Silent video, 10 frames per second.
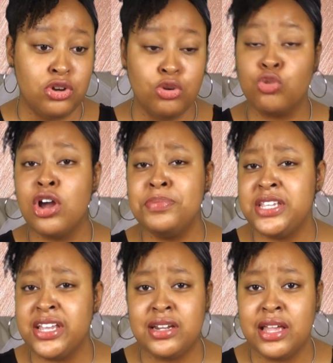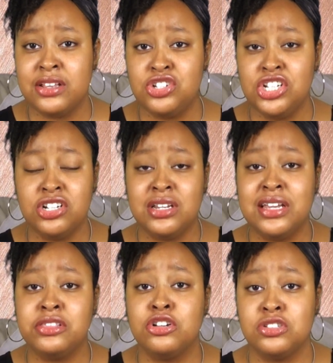corrupted and she couldn't
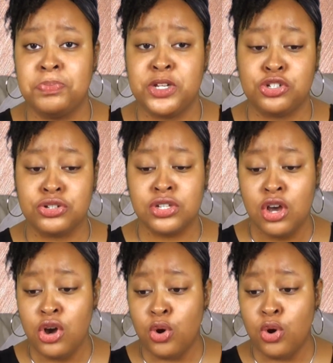get those pictures,